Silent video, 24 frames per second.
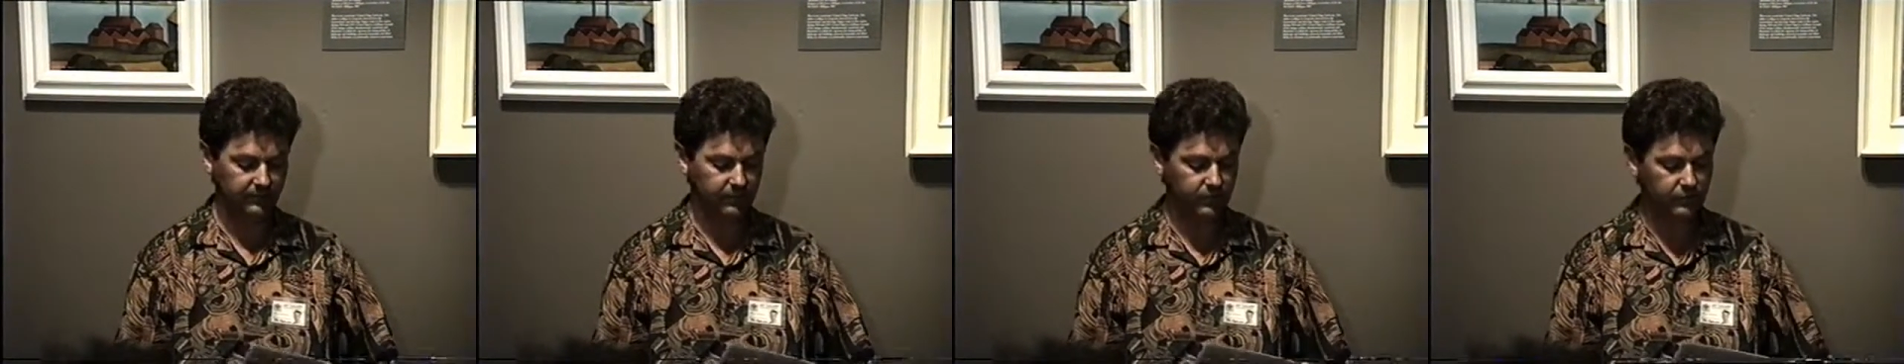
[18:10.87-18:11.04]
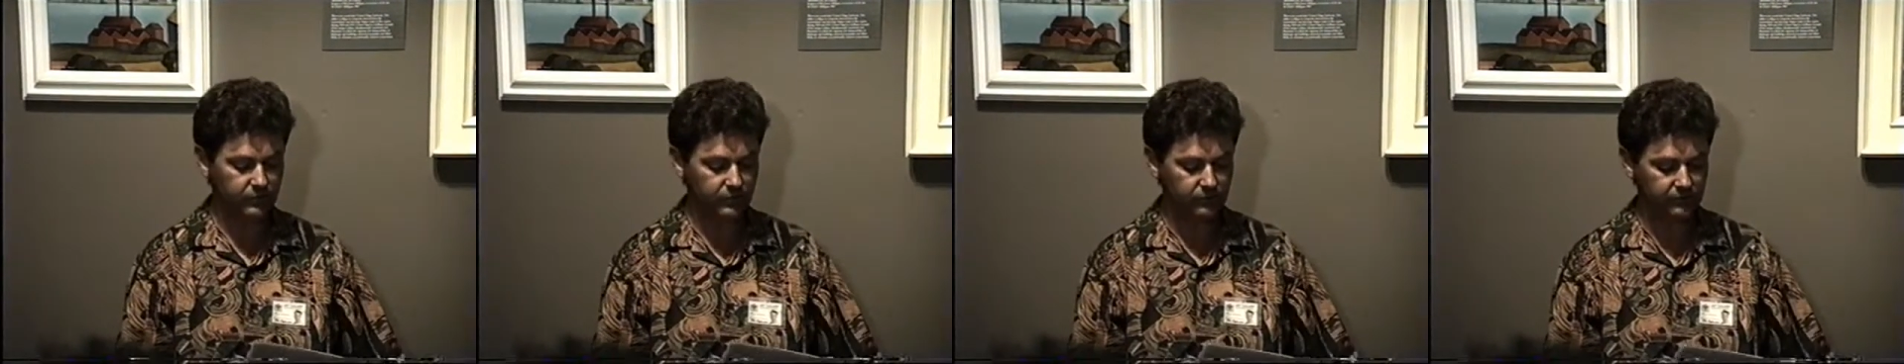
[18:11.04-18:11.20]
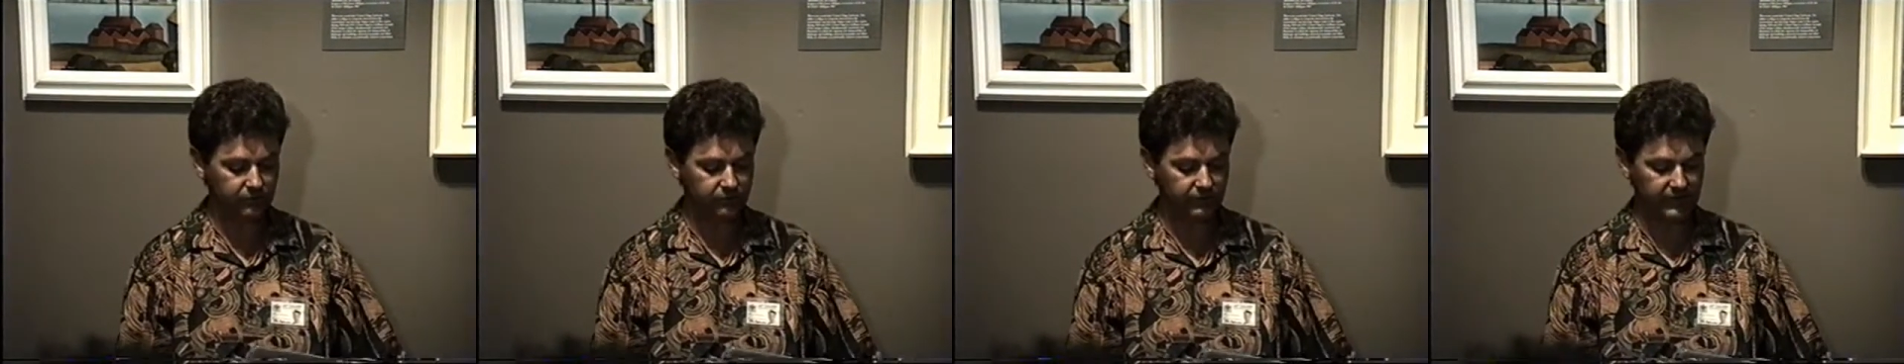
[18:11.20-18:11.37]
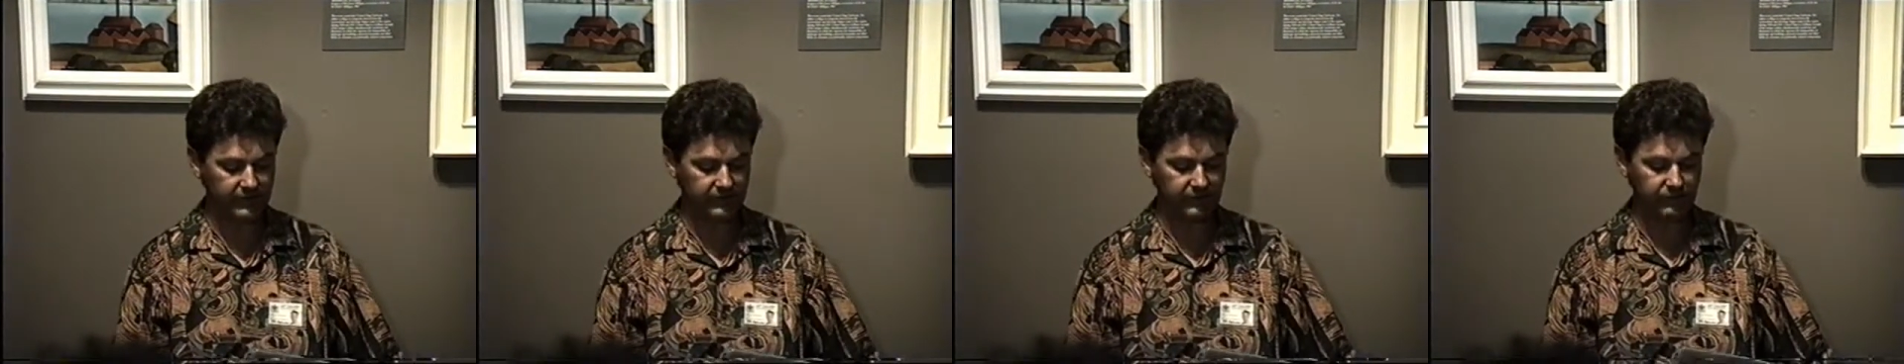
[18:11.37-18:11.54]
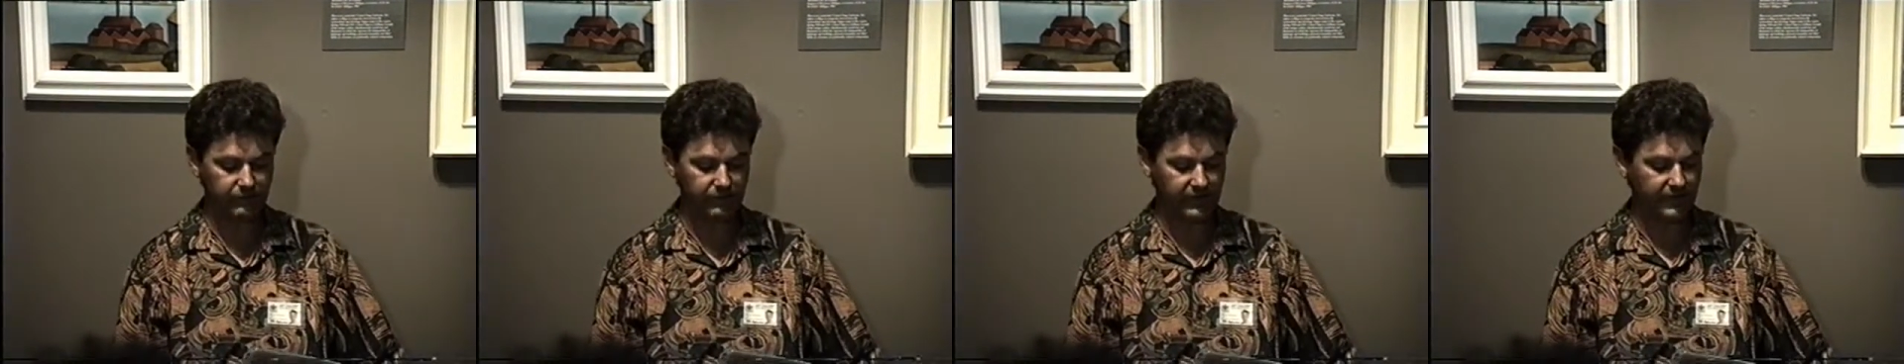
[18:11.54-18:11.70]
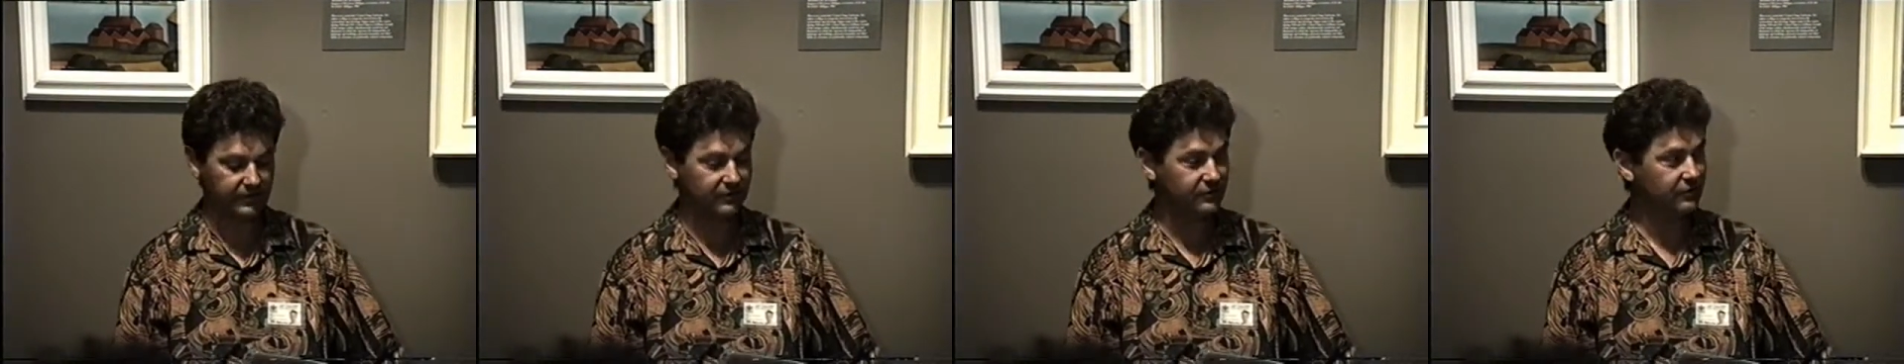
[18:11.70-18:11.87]
a mutual friend in
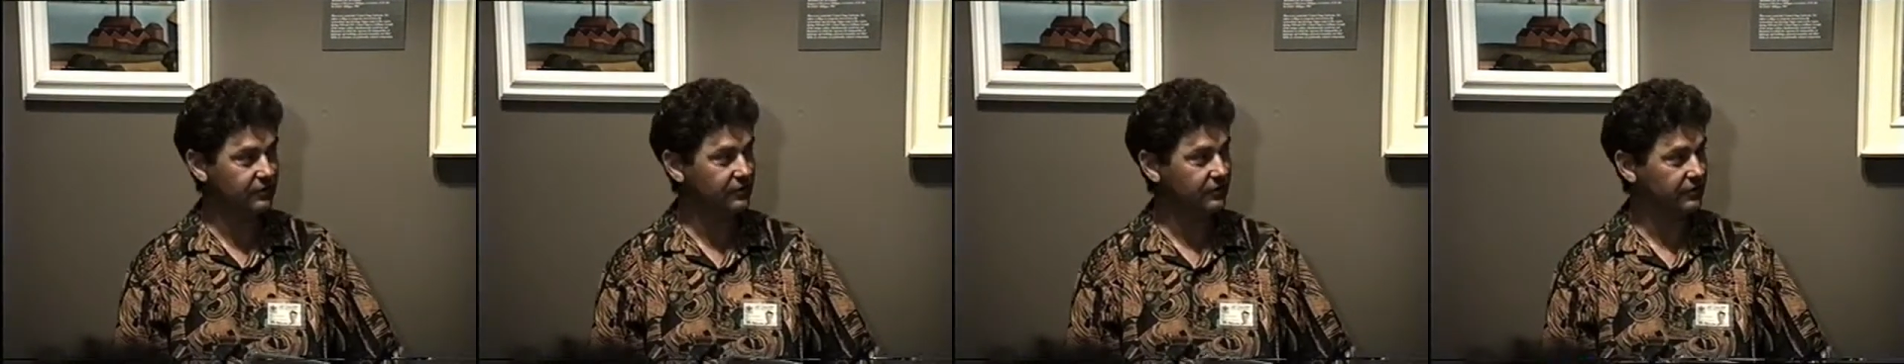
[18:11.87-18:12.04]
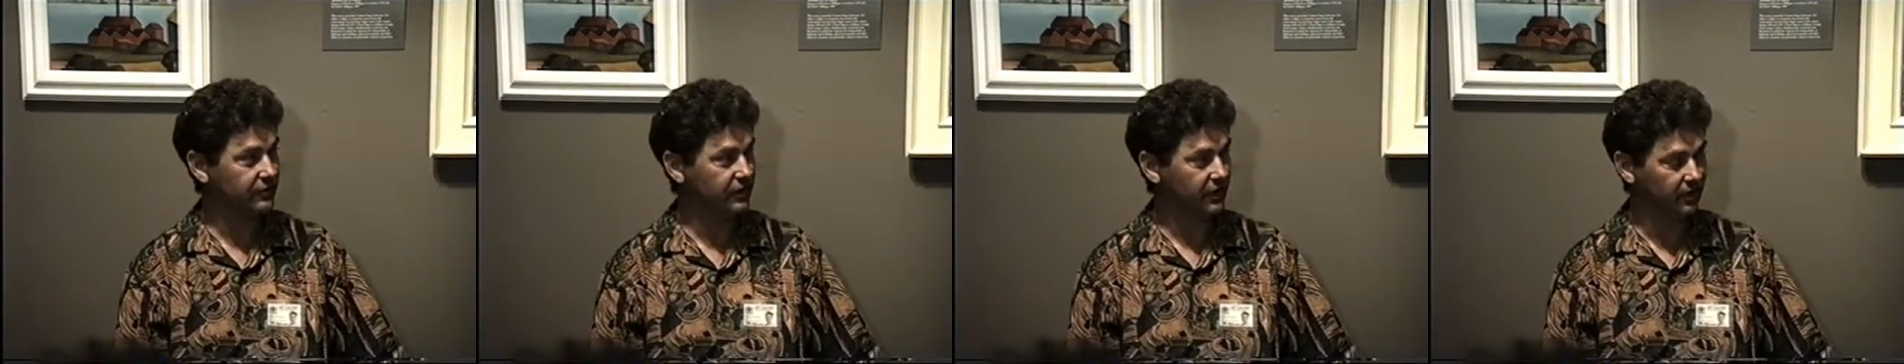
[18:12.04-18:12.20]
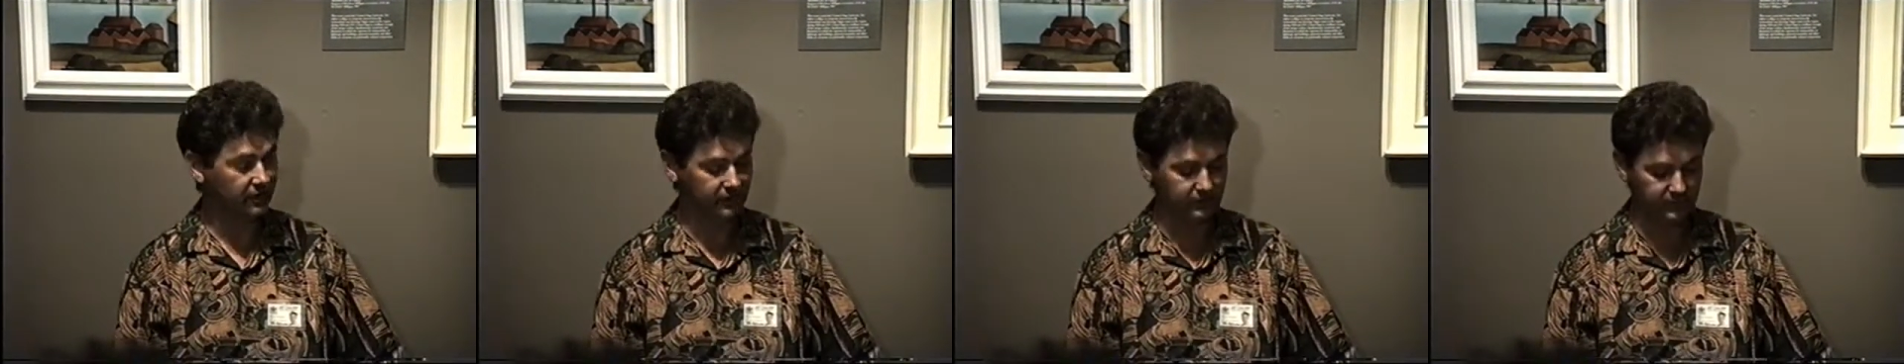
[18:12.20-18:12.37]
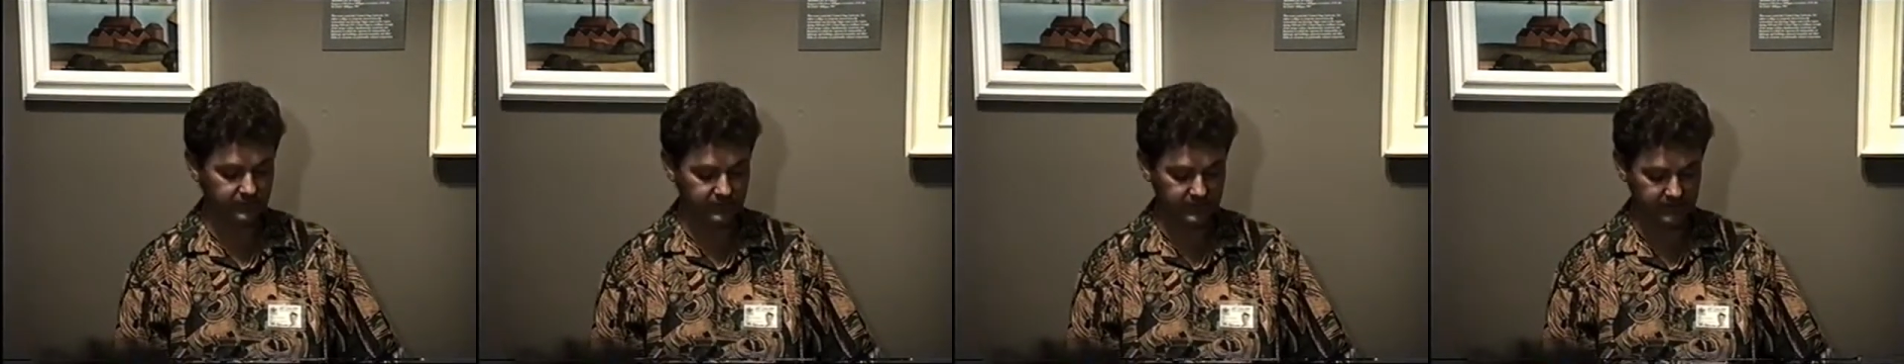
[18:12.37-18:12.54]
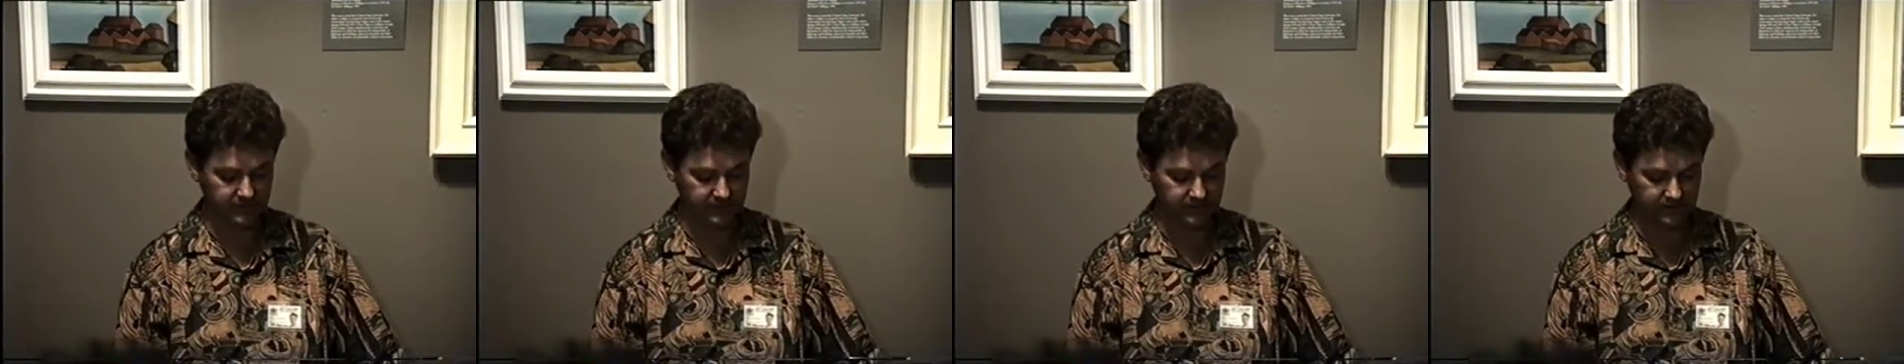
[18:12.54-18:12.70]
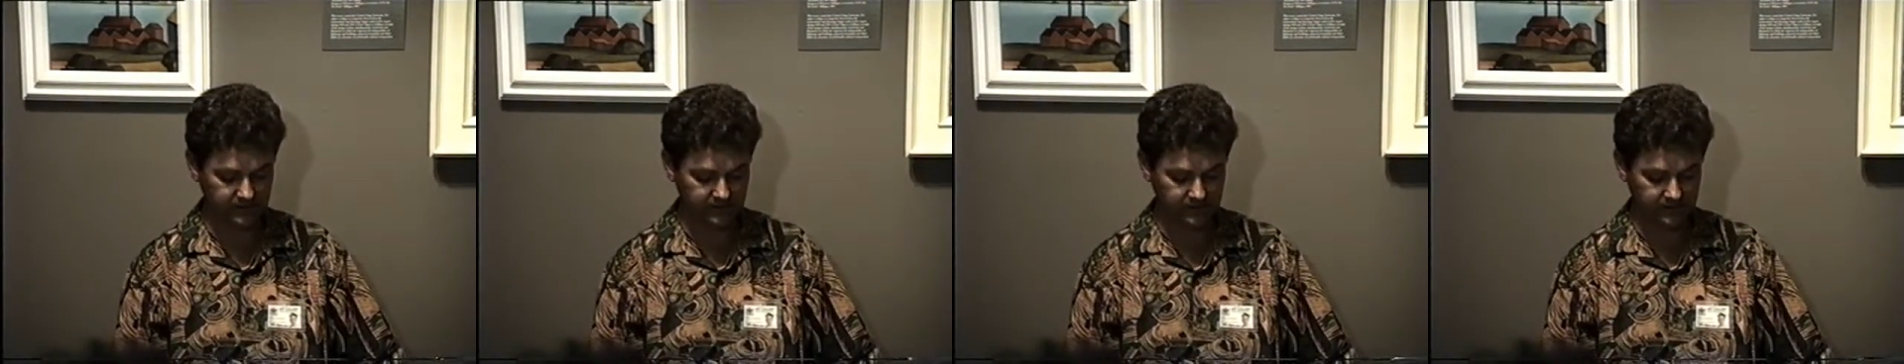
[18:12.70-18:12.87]
Christchurch owned
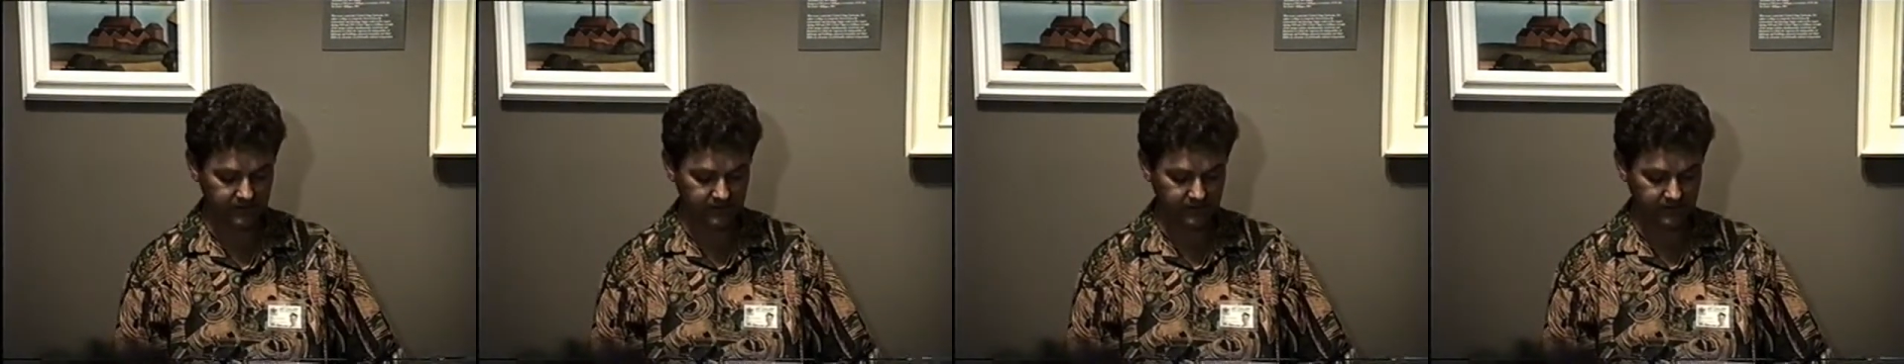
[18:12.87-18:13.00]
it,